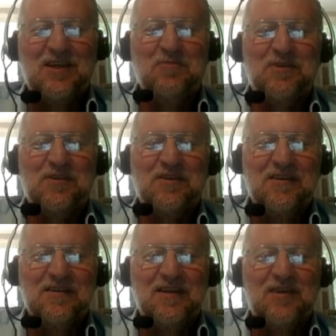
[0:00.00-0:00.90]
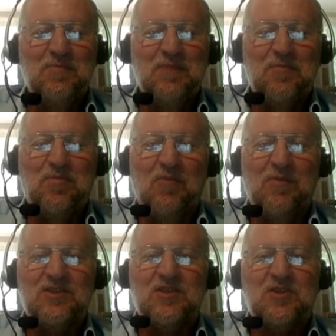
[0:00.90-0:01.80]
it could be the Prime
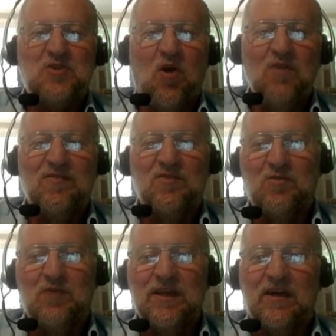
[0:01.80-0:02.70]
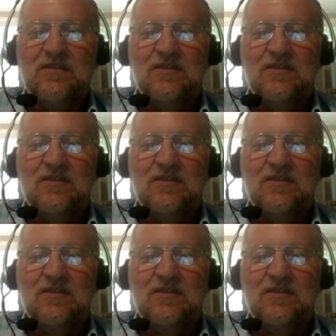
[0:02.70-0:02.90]
Minister's dog for all we know.